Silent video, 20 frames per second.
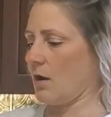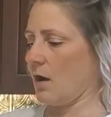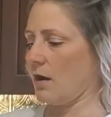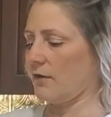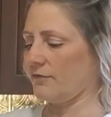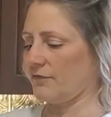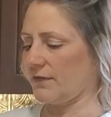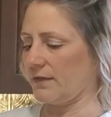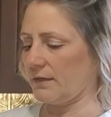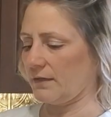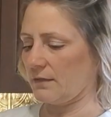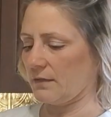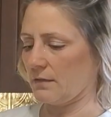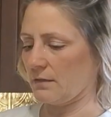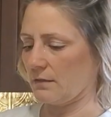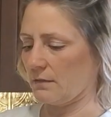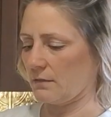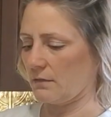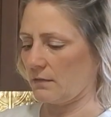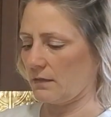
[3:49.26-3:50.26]
coffee
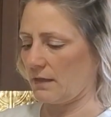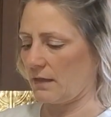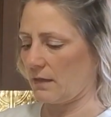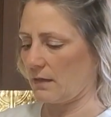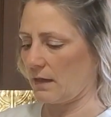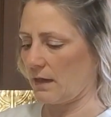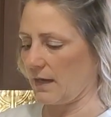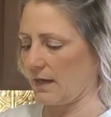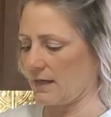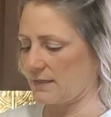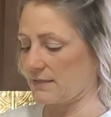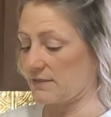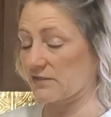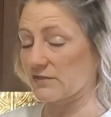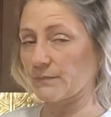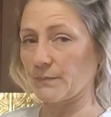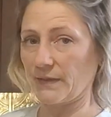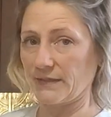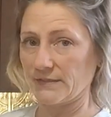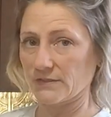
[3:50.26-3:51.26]
and
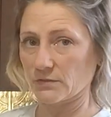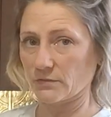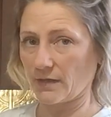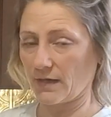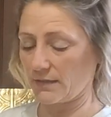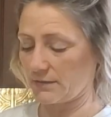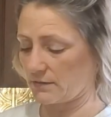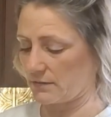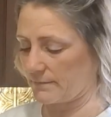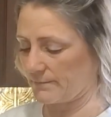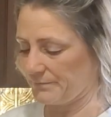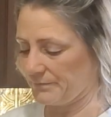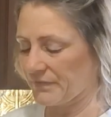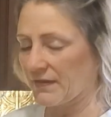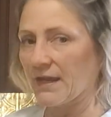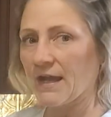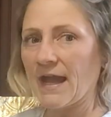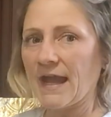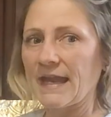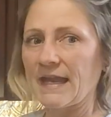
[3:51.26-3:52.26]
spice grinder.
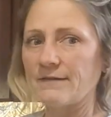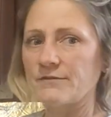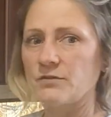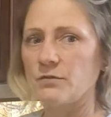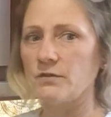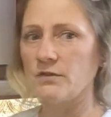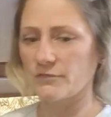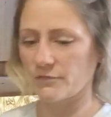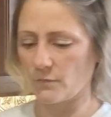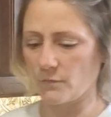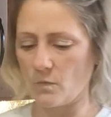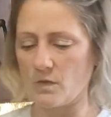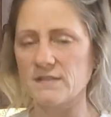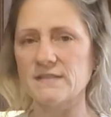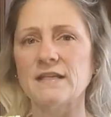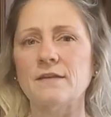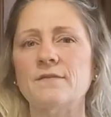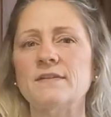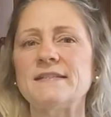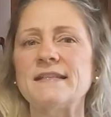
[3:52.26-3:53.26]
I have 2 different
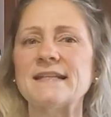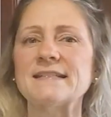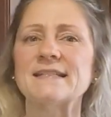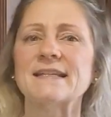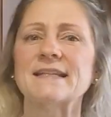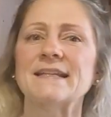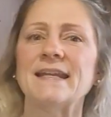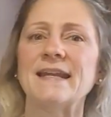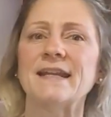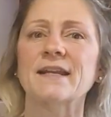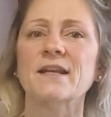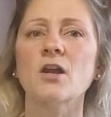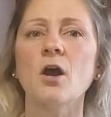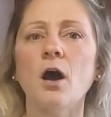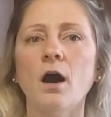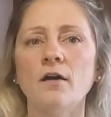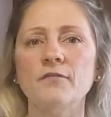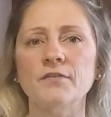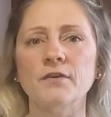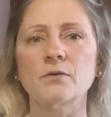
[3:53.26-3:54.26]
ones. I have a designated
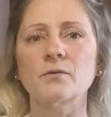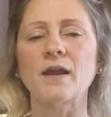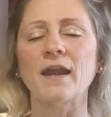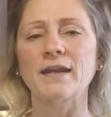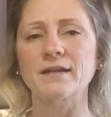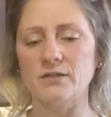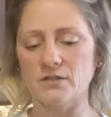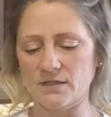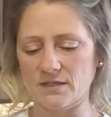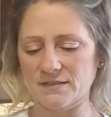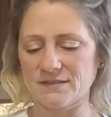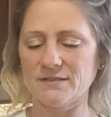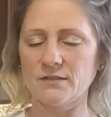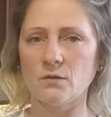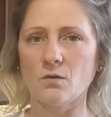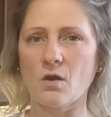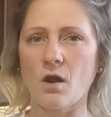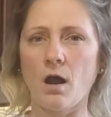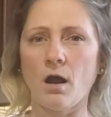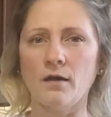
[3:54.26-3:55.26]
coffee grinder because
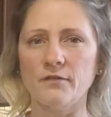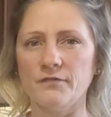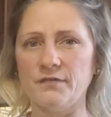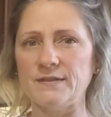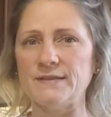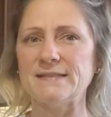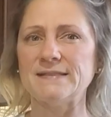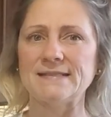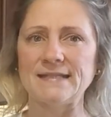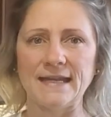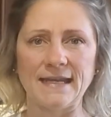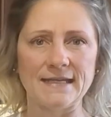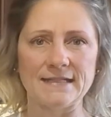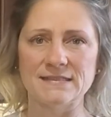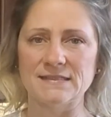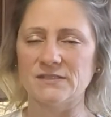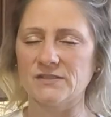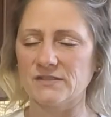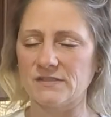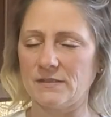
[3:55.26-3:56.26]
coffee
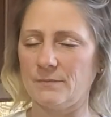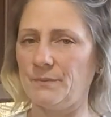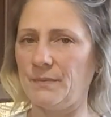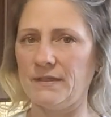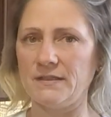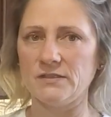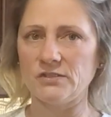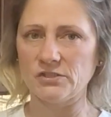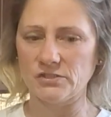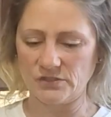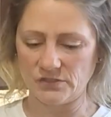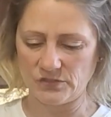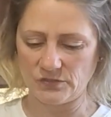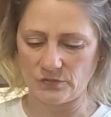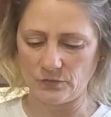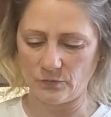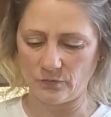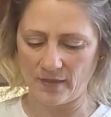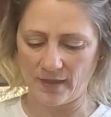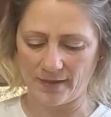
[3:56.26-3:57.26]
stains. The beans just
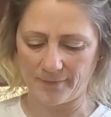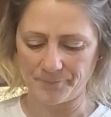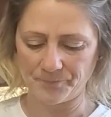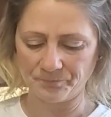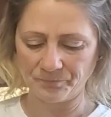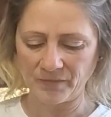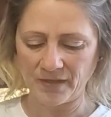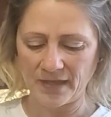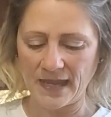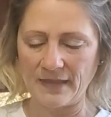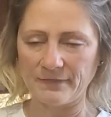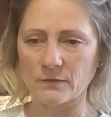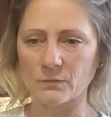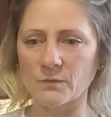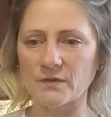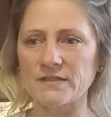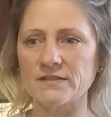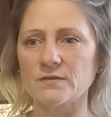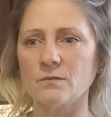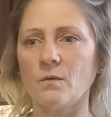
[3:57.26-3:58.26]
do that. And the
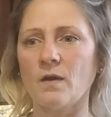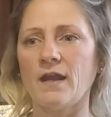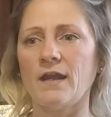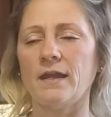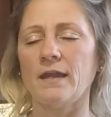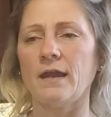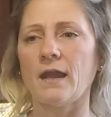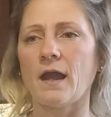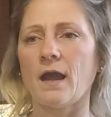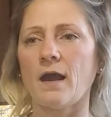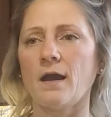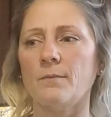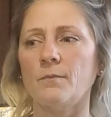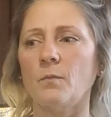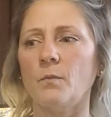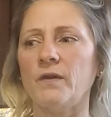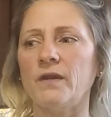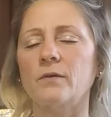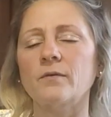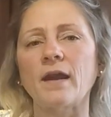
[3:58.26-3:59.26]
reason why
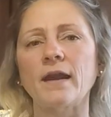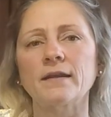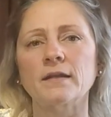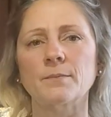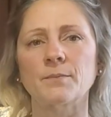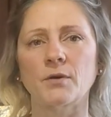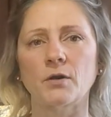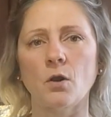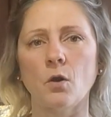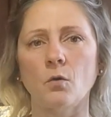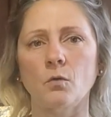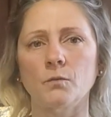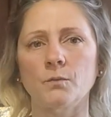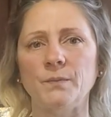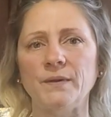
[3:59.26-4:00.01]
we grind up our own